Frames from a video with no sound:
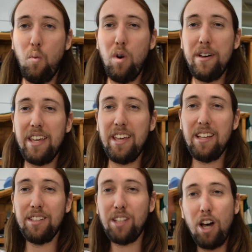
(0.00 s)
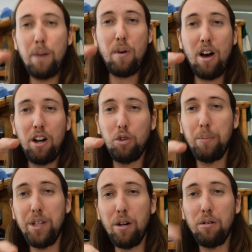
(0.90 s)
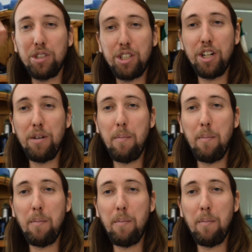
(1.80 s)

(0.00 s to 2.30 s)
What is up, Aquamigos? Good